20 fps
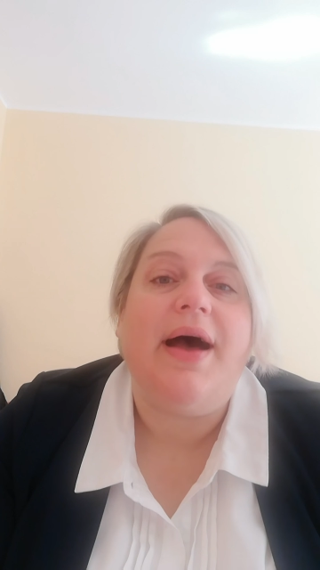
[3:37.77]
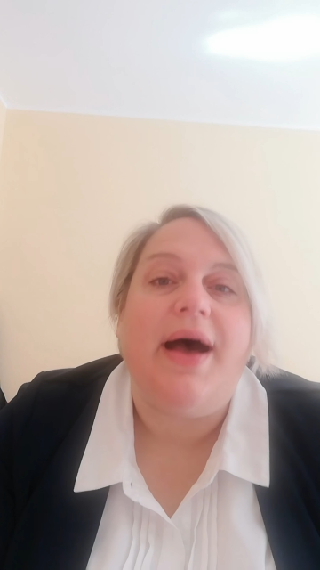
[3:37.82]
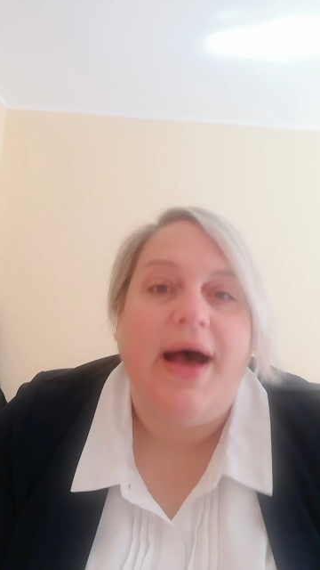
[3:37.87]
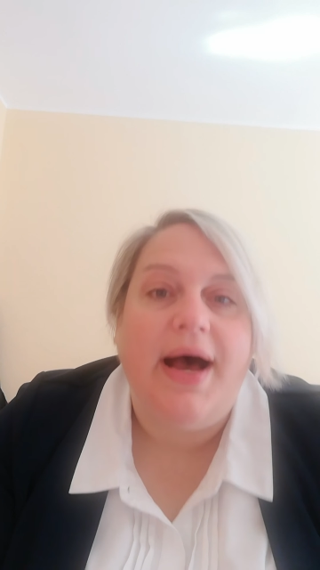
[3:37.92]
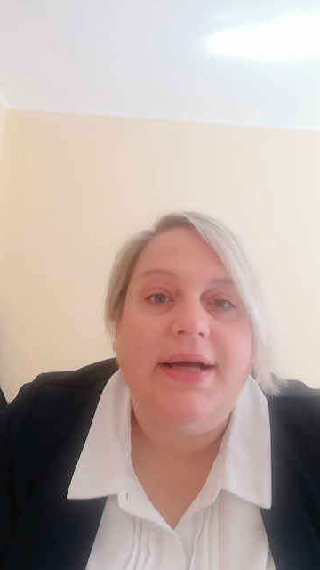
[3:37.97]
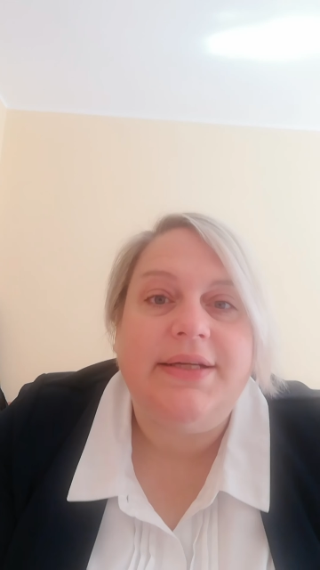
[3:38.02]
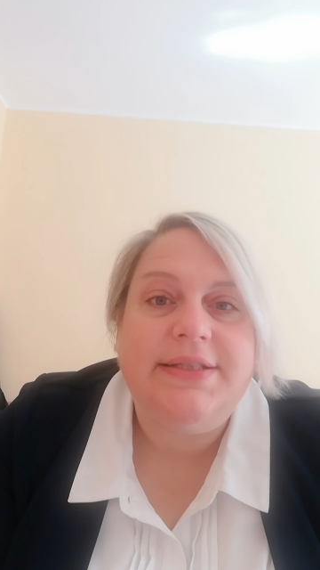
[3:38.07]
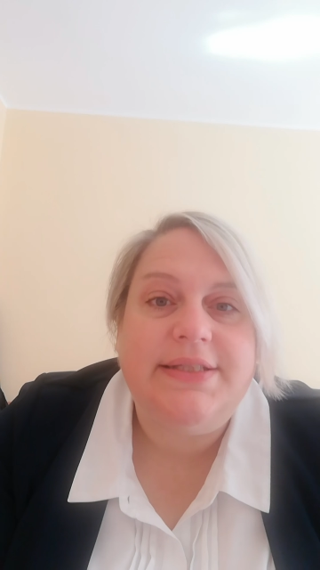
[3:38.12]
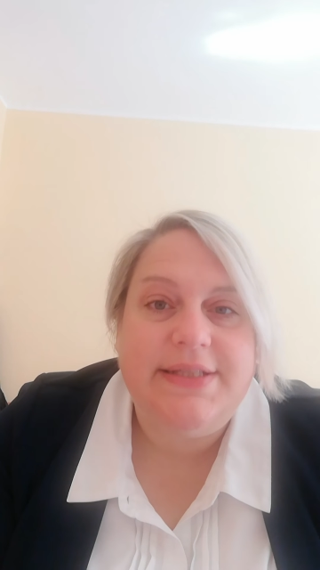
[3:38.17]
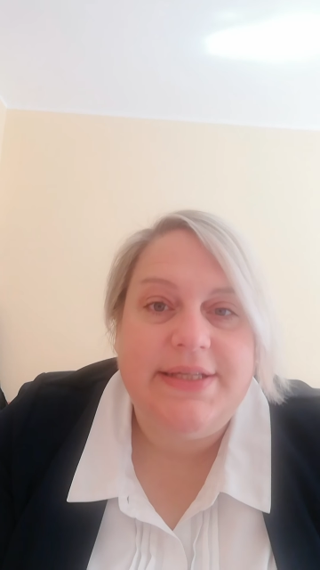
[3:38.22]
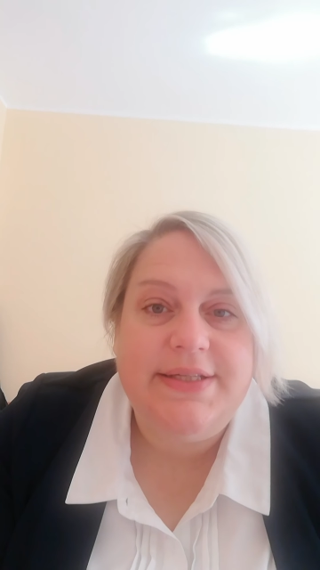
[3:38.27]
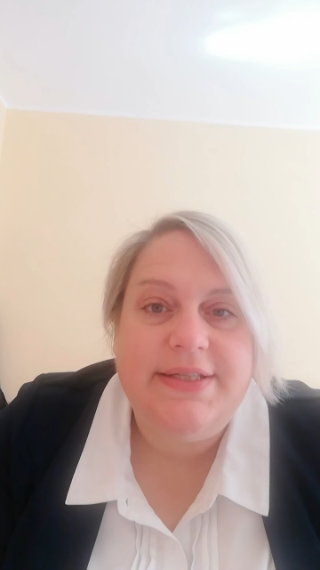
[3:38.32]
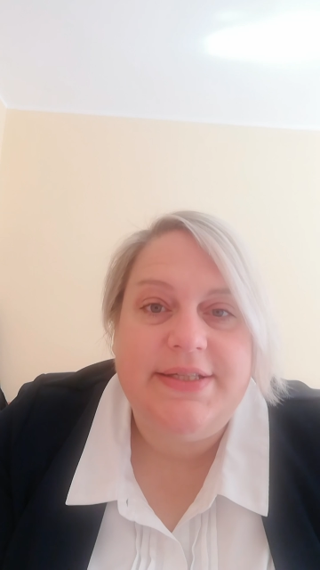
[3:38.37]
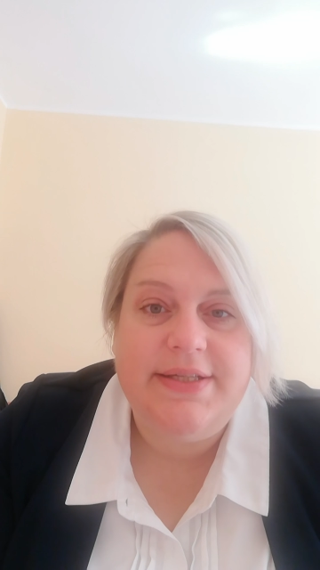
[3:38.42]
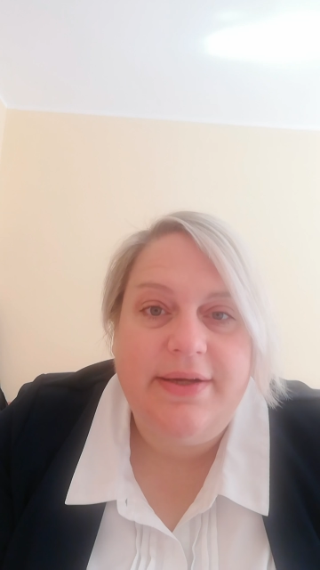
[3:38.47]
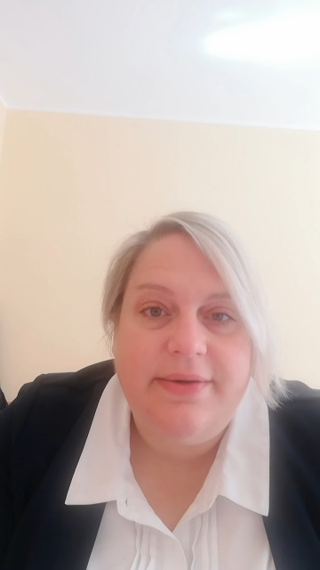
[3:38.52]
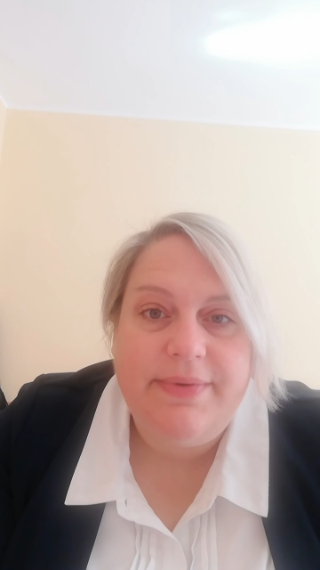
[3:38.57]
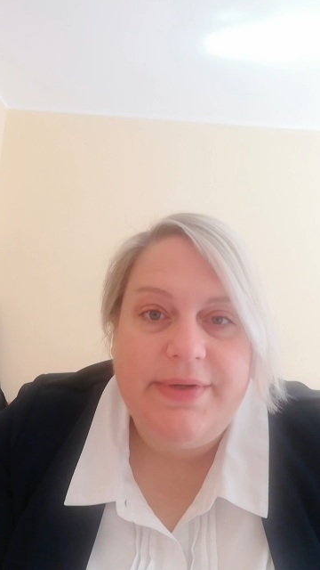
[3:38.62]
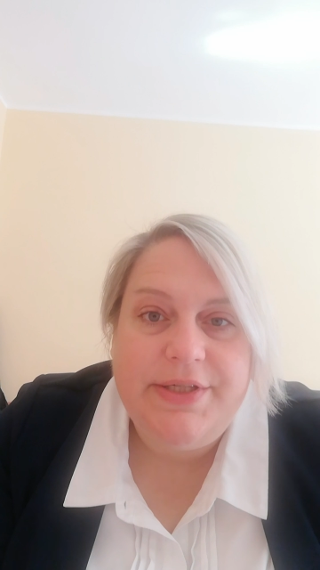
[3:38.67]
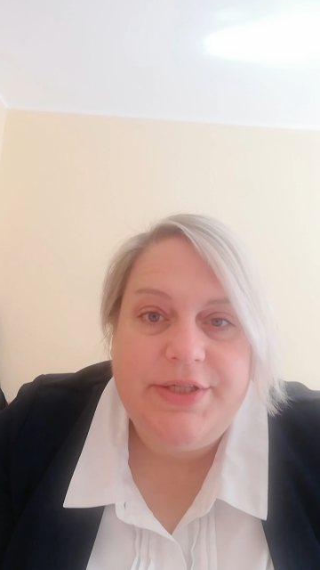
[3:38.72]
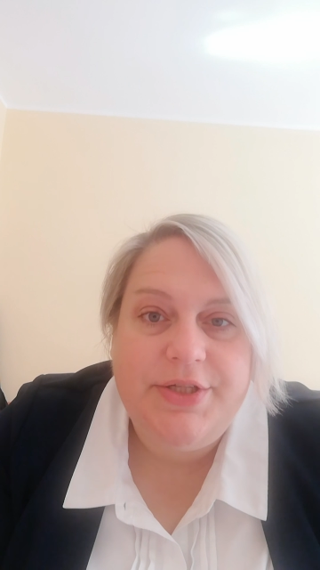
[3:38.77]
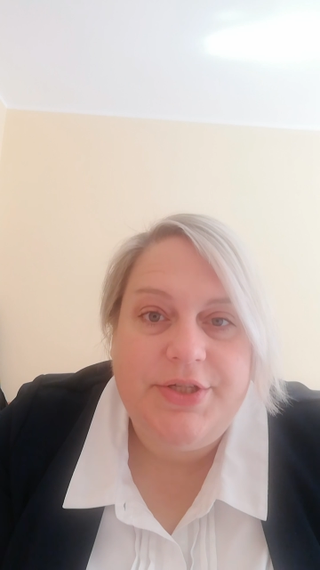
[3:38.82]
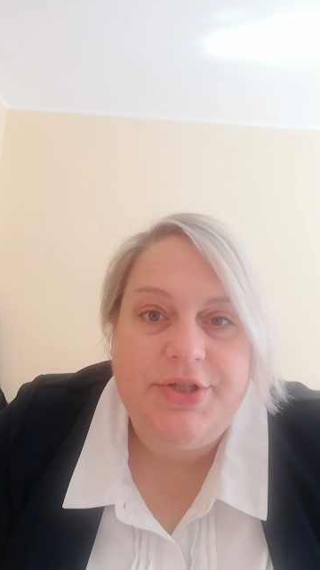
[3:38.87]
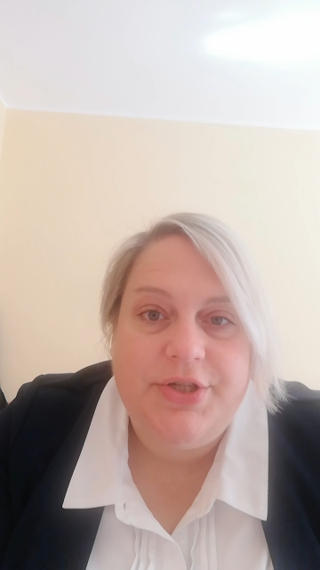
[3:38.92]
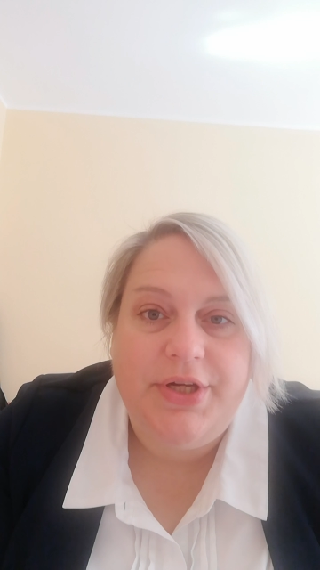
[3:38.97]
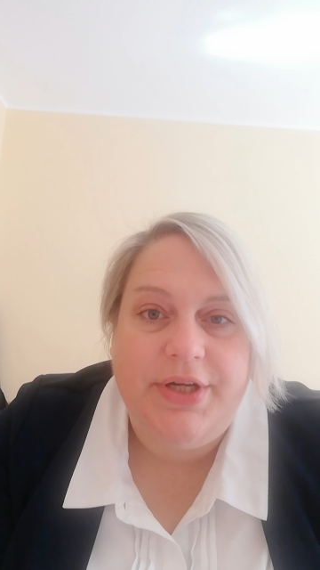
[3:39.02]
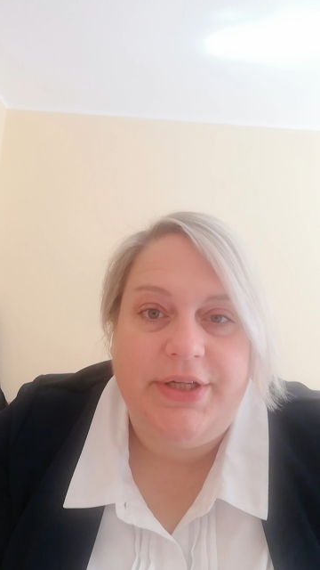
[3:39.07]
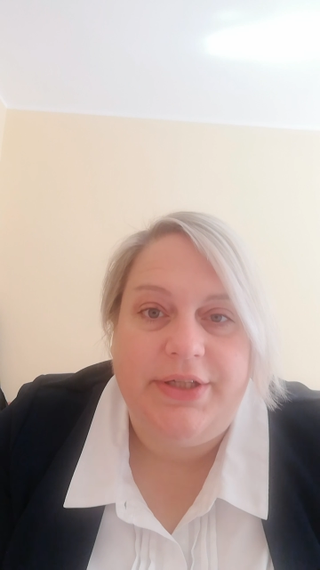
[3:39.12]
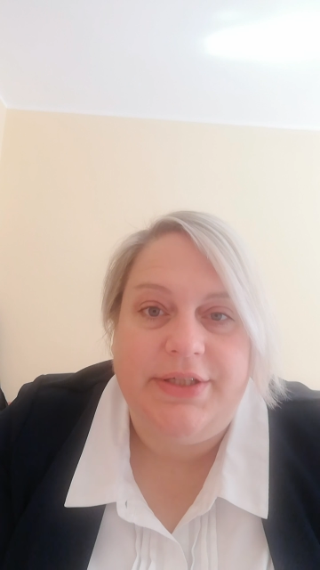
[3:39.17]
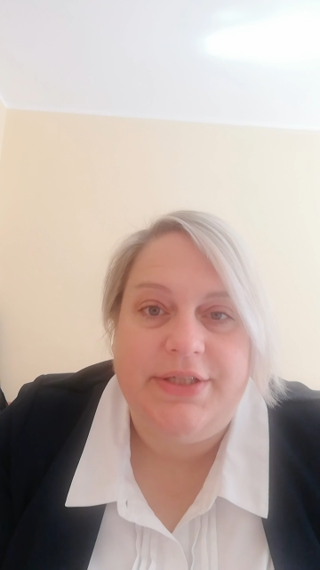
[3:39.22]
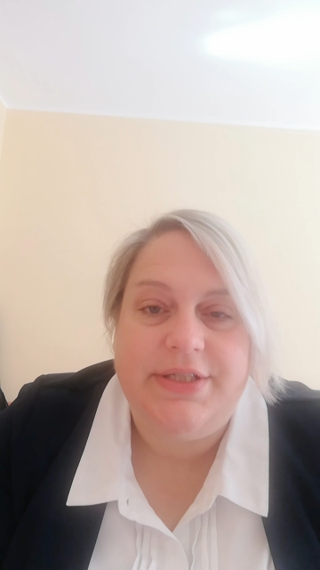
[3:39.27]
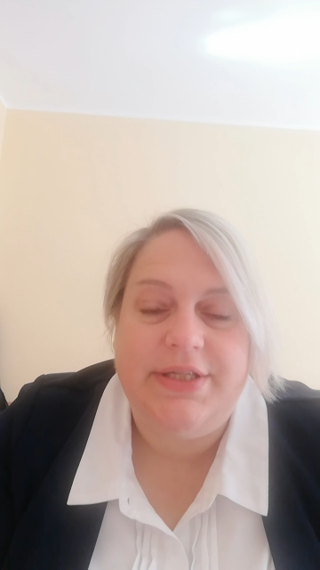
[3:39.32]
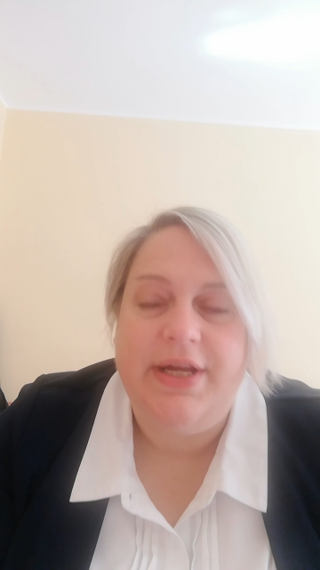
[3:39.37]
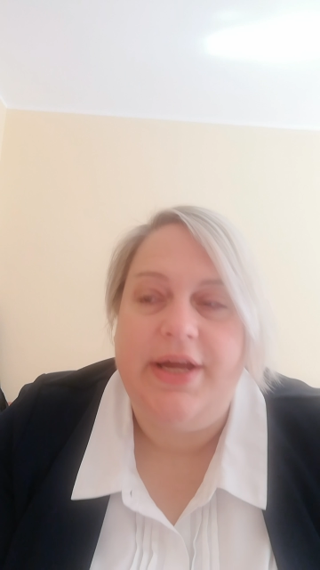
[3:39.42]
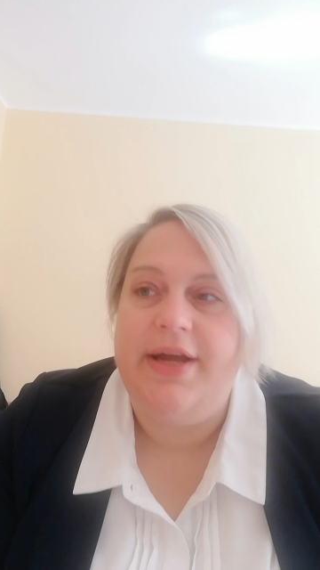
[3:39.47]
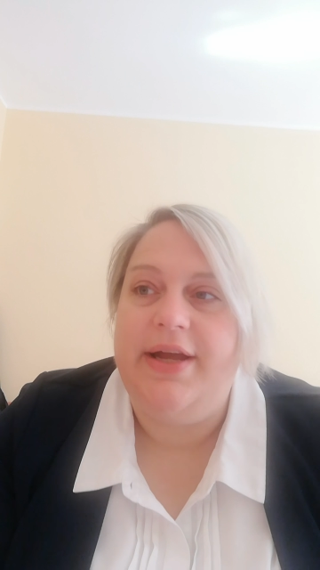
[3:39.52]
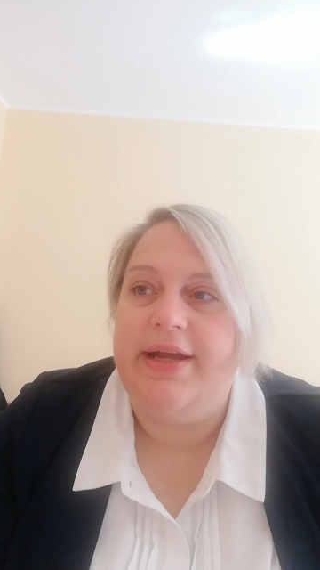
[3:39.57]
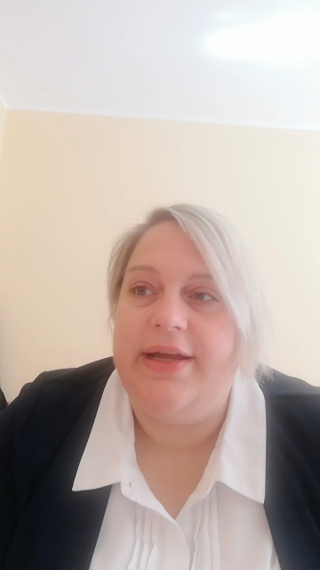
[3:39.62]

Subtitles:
answers the questions.